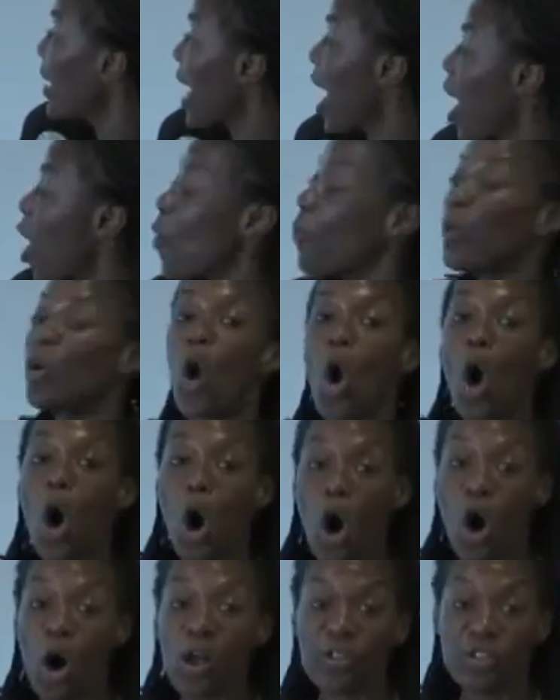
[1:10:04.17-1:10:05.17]
now, but
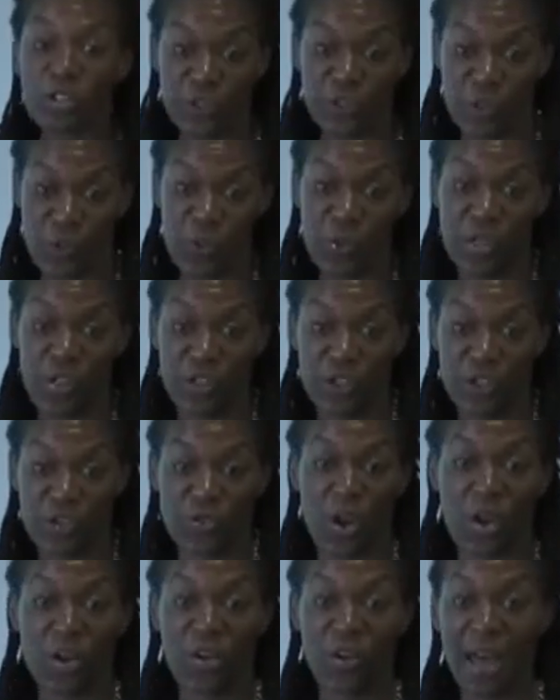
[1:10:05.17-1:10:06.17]
all students
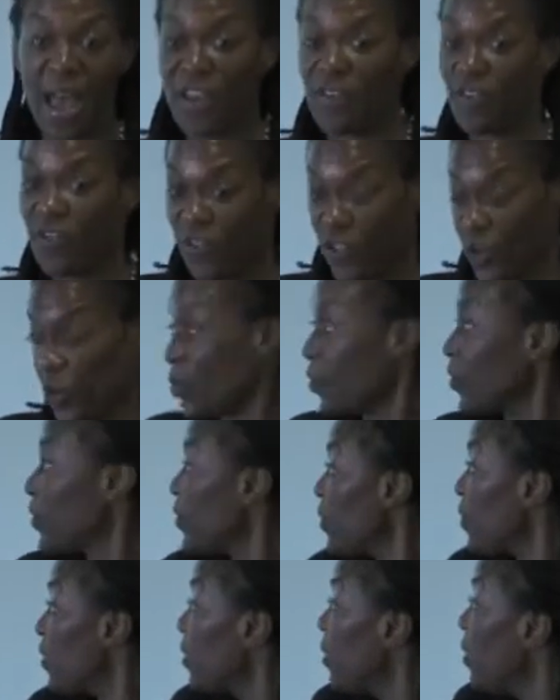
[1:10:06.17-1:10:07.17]
struggle at
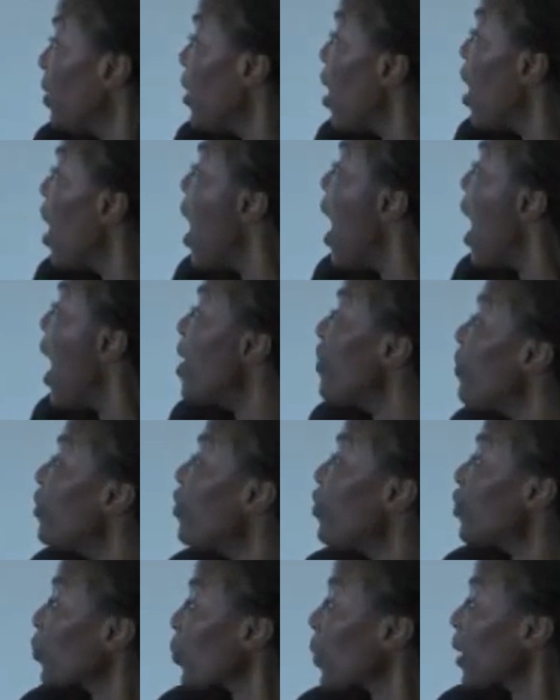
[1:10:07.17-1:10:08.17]
first. And
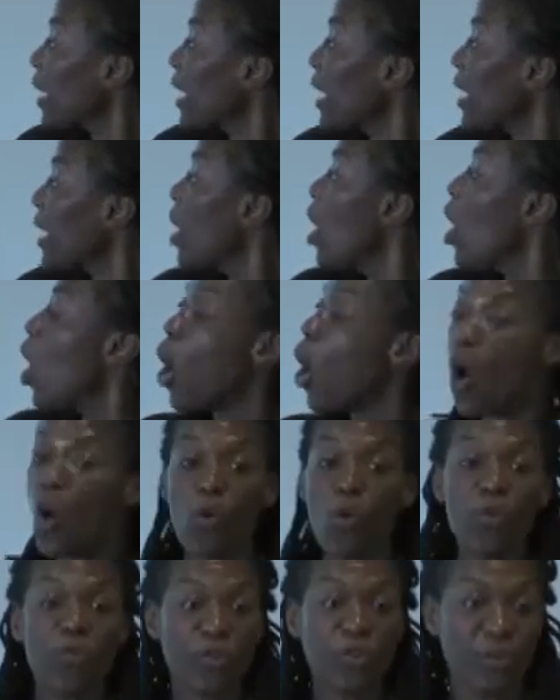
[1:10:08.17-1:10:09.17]
three,
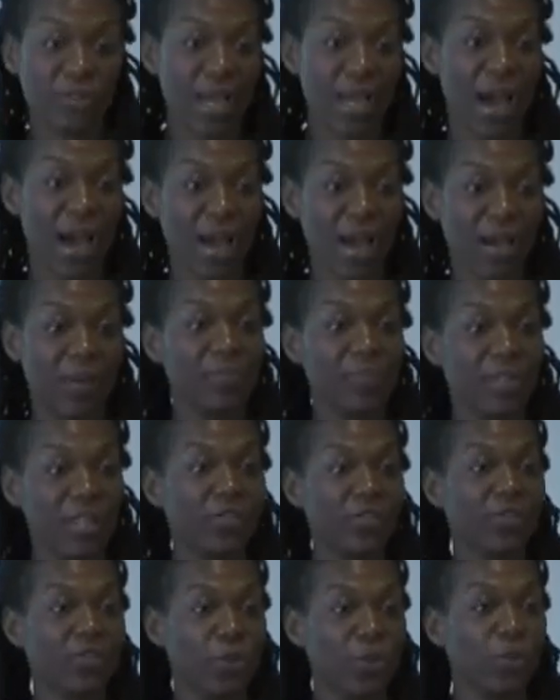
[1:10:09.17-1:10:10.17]
over time,
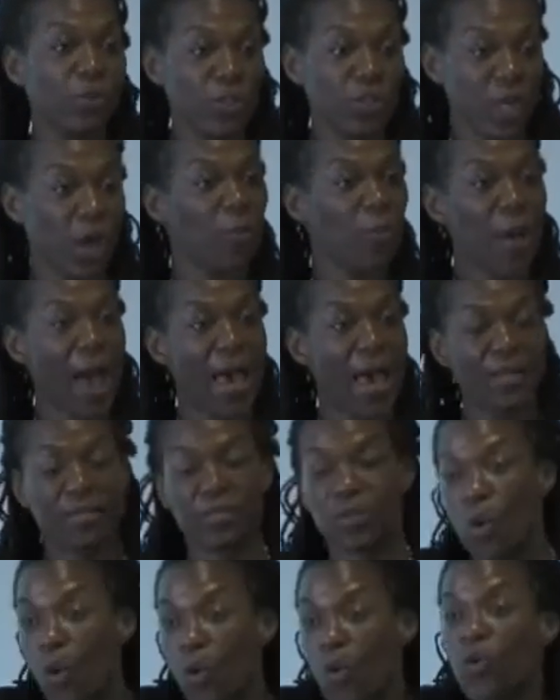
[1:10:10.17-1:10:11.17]
this too shall
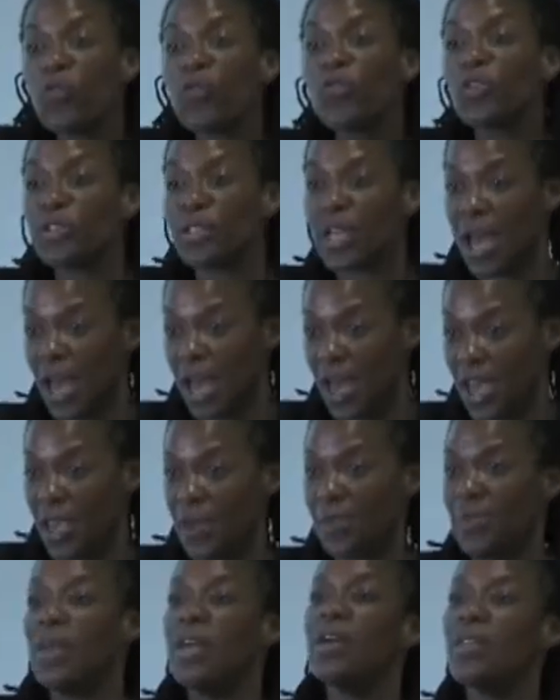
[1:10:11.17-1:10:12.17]
pass. Over
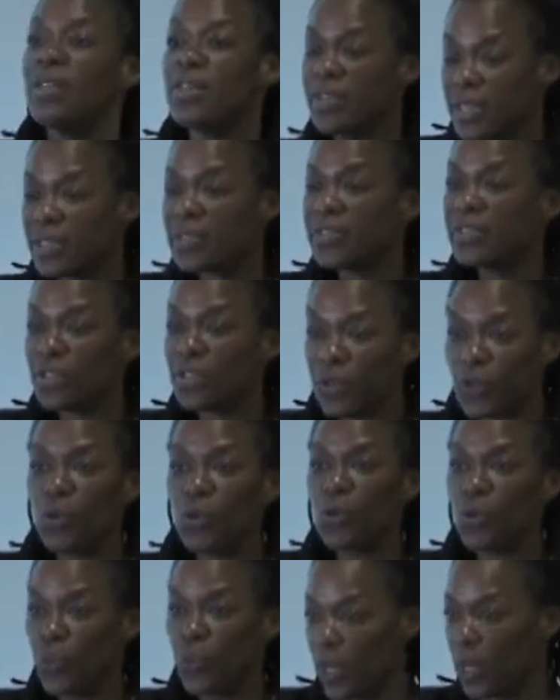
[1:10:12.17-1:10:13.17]
time, this
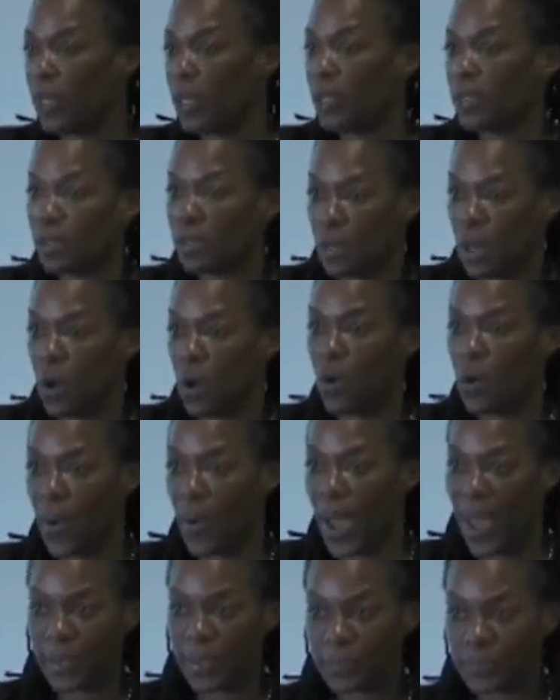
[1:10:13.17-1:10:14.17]
too will go
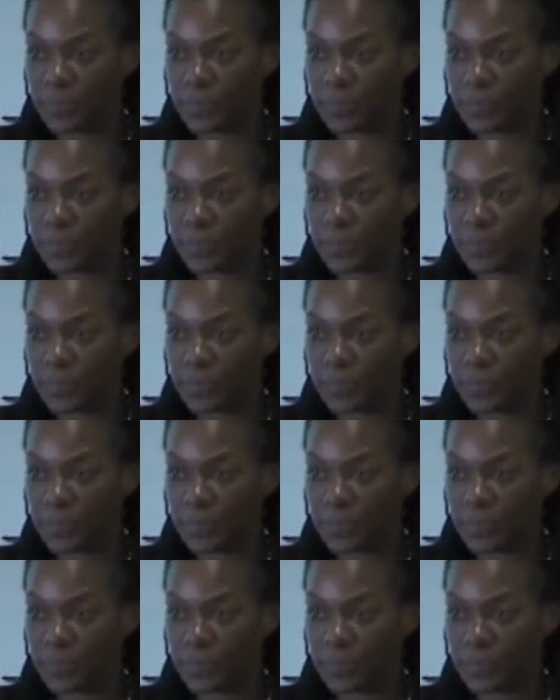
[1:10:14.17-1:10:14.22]
away.